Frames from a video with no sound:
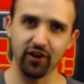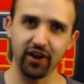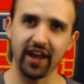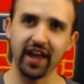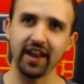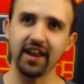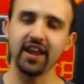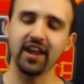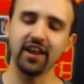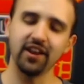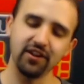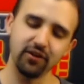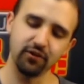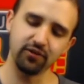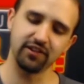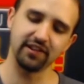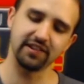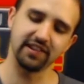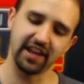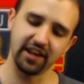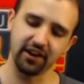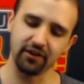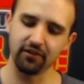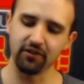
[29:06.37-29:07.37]
and he can use it
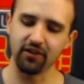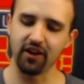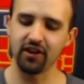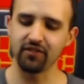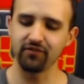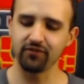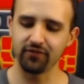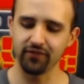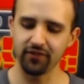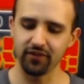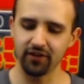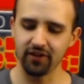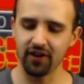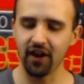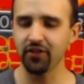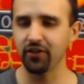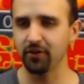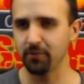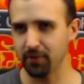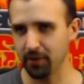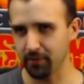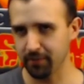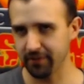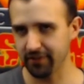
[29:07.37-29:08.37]
later on for other
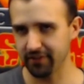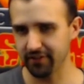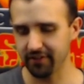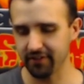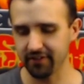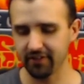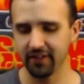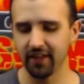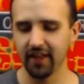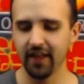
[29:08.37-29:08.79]
purposes.